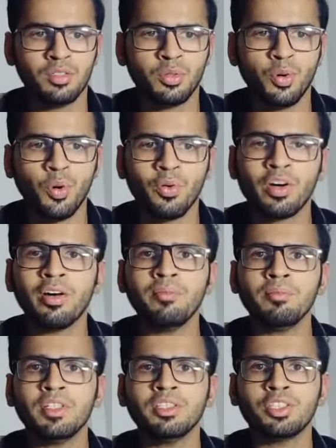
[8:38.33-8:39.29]
To
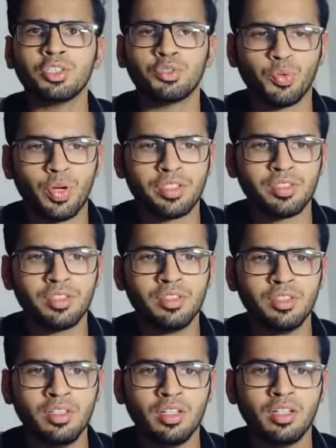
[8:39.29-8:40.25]
overcome this
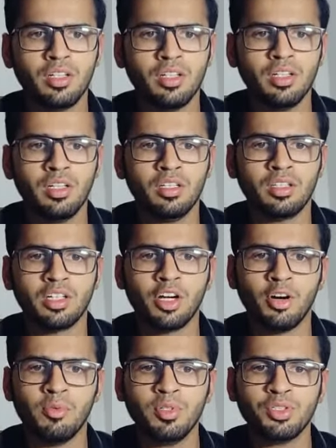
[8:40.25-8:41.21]
situation, the
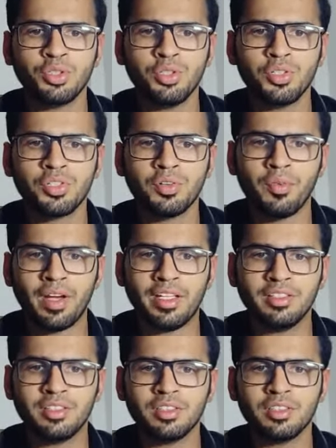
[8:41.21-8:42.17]
government should
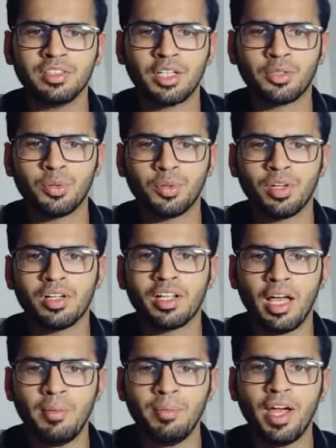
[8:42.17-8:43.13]
revise the sectoral
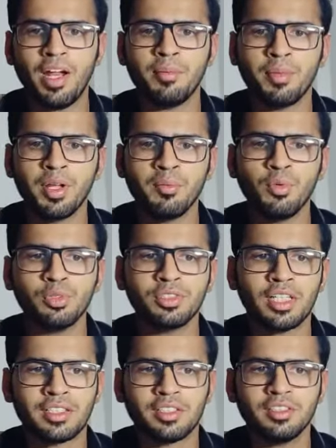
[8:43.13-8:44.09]
gap and bring more
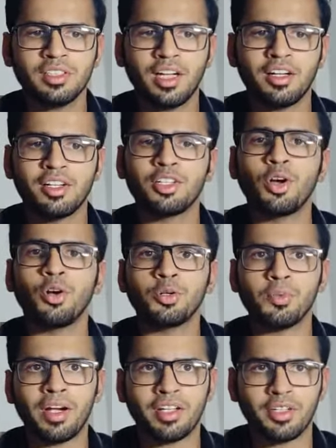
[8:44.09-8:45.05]
sectors under the
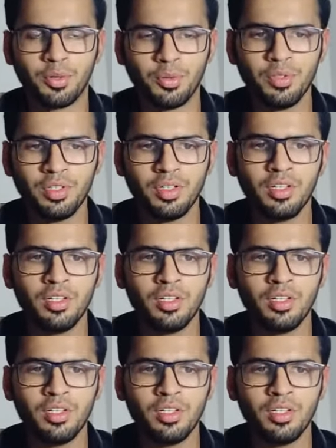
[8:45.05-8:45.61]
automatic route.